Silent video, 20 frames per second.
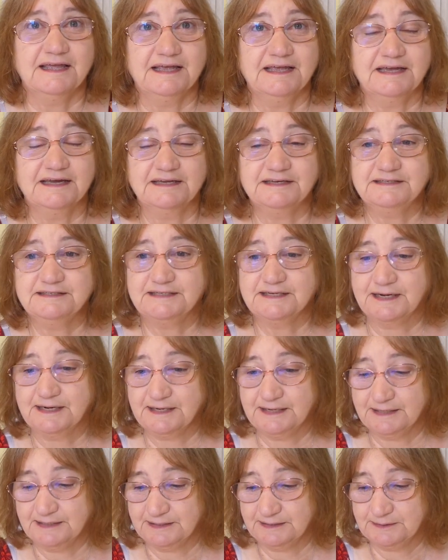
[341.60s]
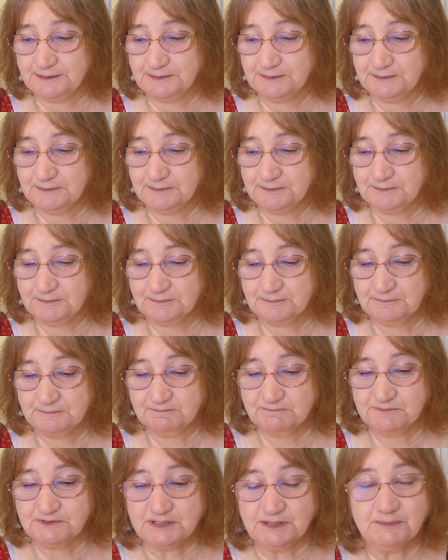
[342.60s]
And
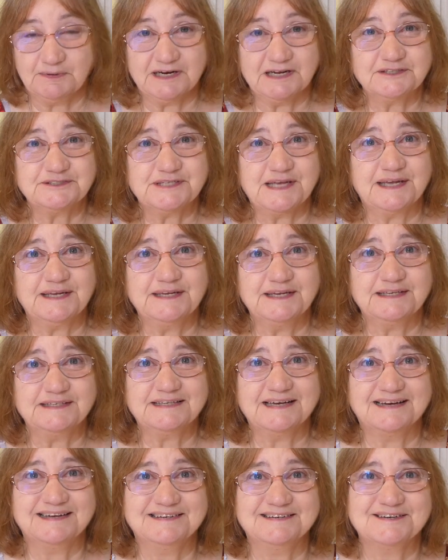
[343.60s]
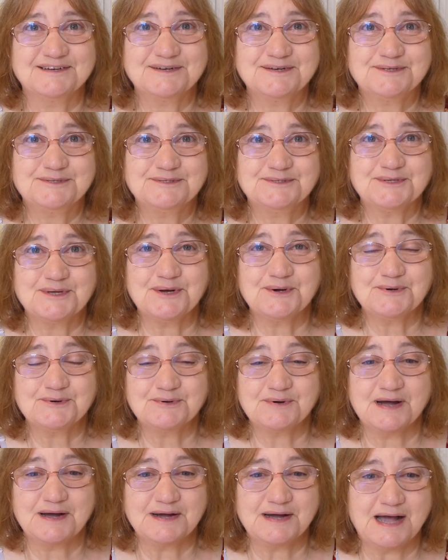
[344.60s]
see what else I can get done.
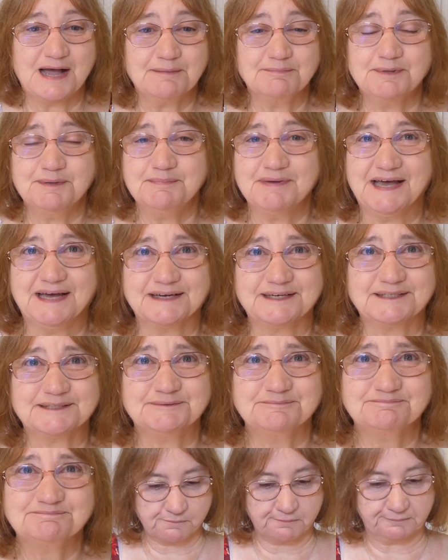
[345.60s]
So I'll be back.